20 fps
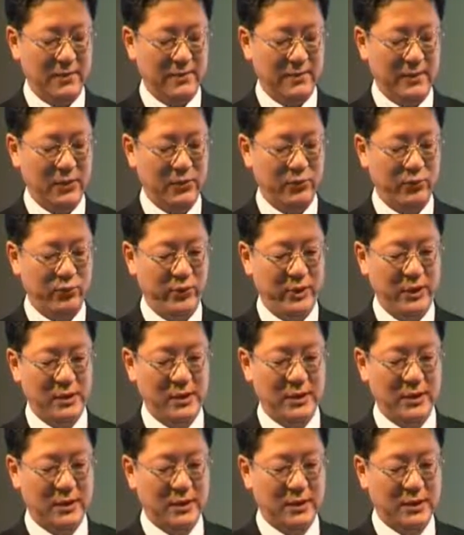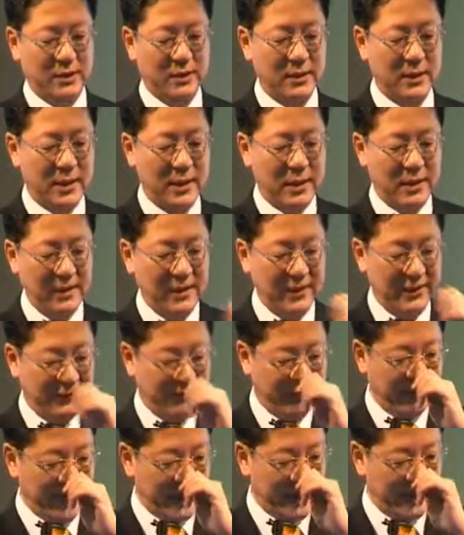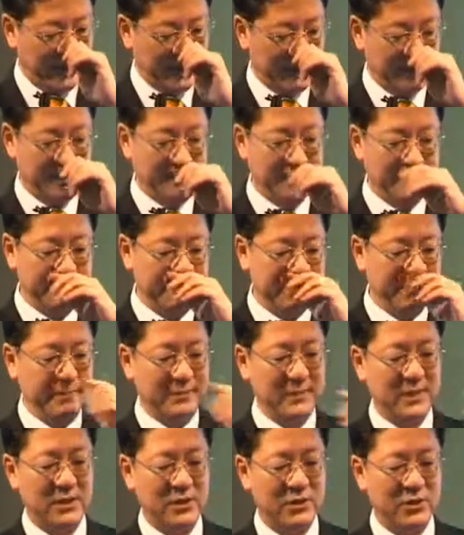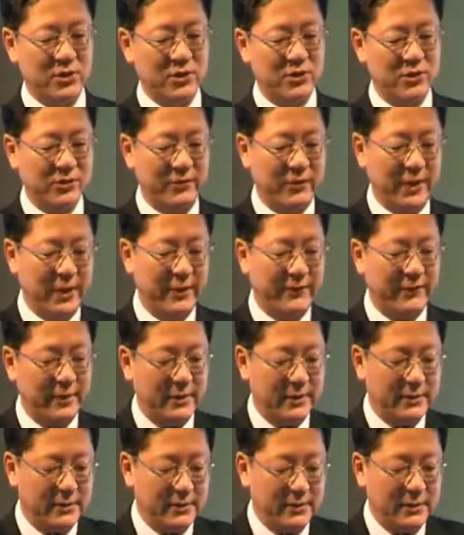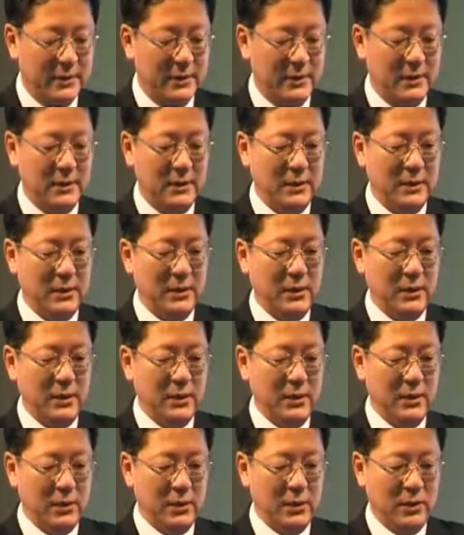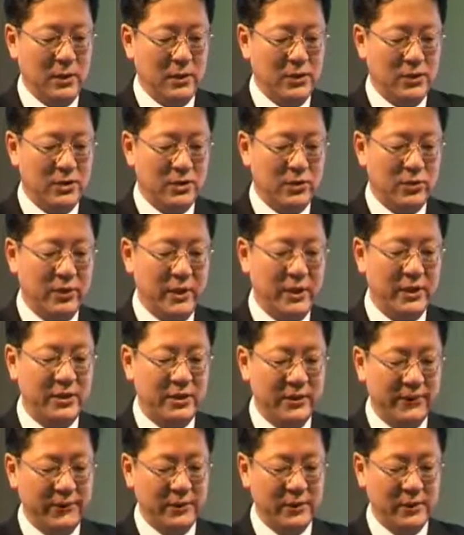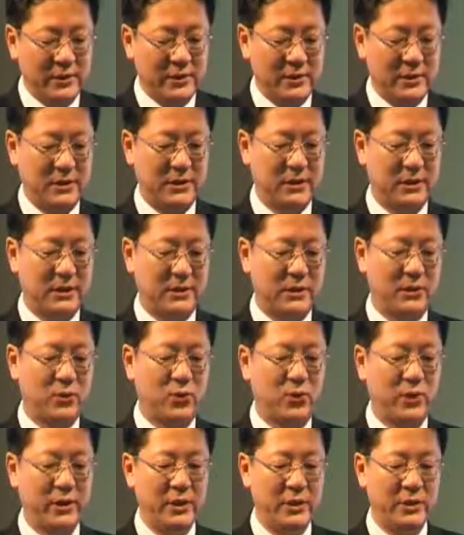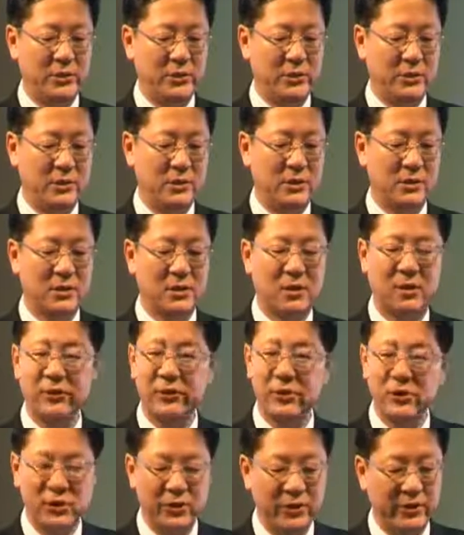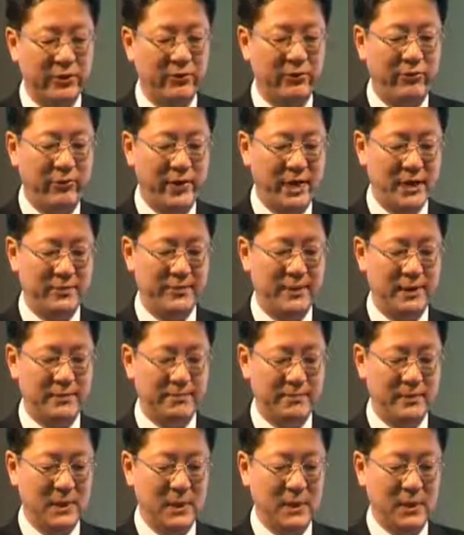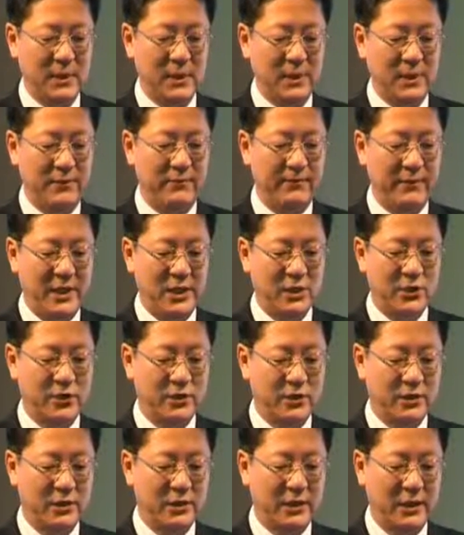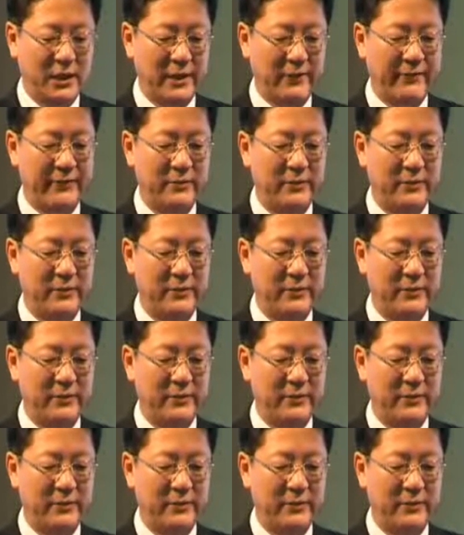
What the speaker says: But we identified that the survival is quite different according to the conditioning regimen. A patient have